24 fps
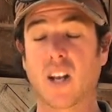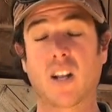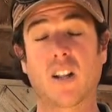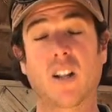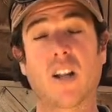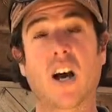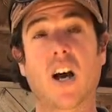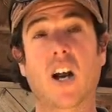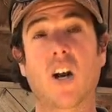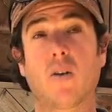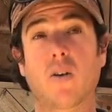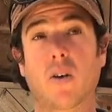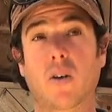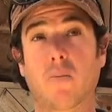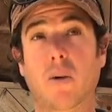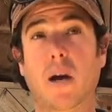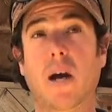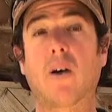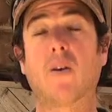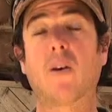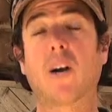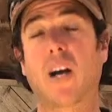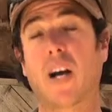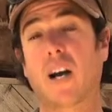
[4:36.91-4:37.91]
a lot
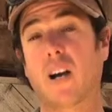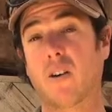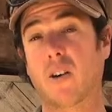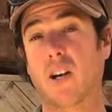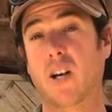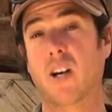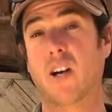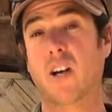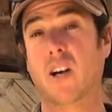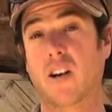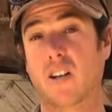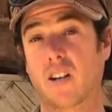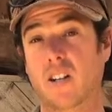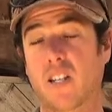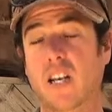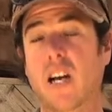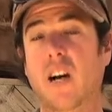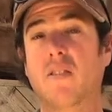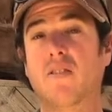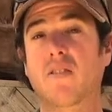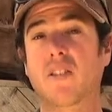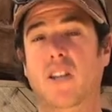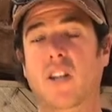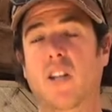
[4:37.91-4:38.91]
about
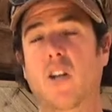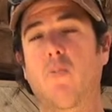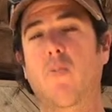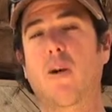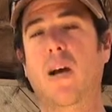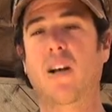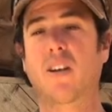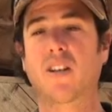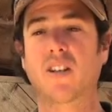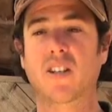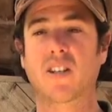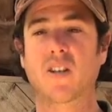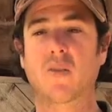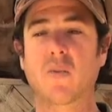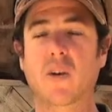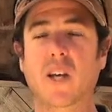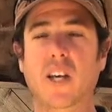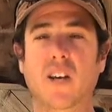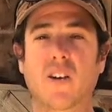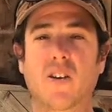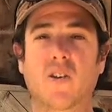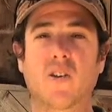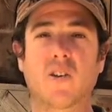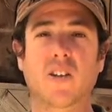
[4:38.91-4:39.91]
ourselves and the balance that we
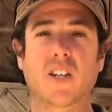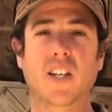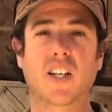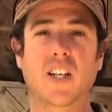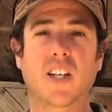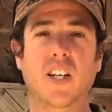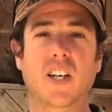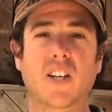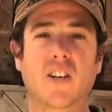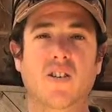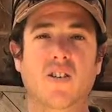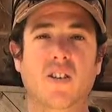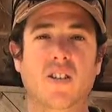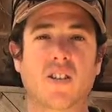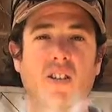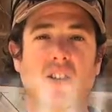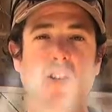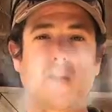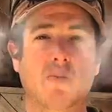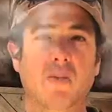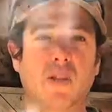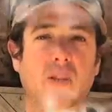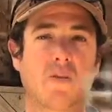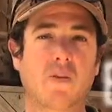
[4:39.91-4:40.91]
can hold in the
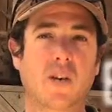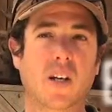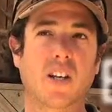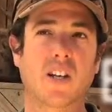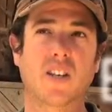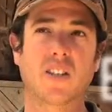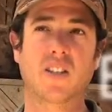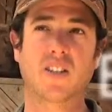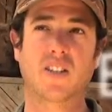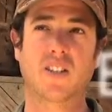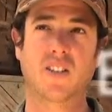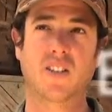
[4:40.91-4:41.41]
ecosystem as well.